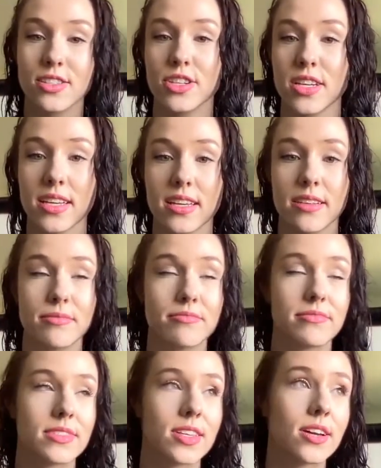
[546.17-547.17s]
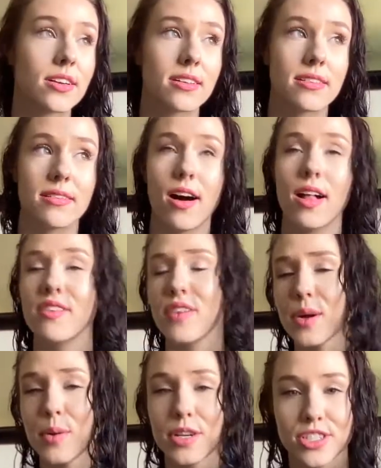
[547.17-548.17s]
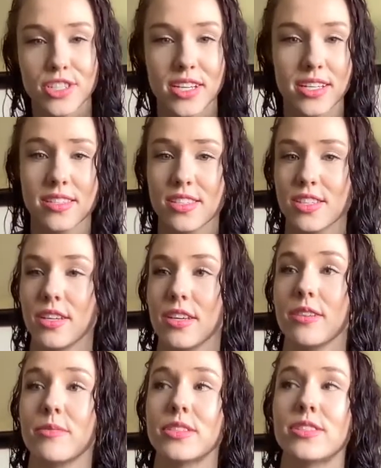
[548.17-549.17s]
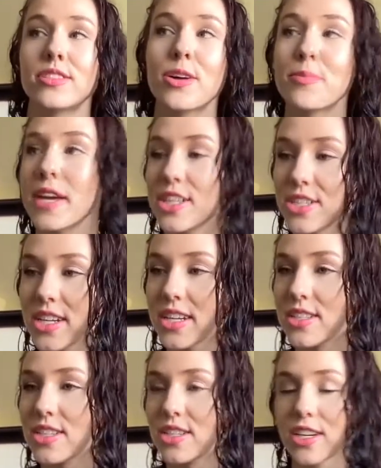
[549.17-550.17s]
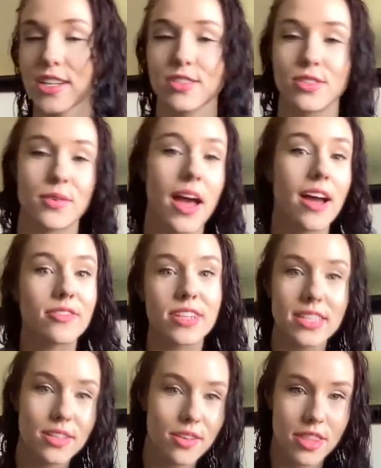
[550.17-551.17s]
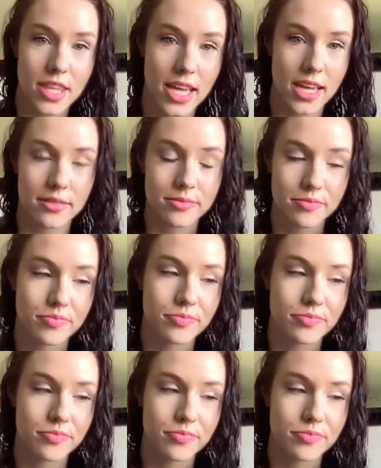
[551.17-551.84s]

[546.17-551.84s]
She took all of our questions. She was so patient. She took us through every little thing.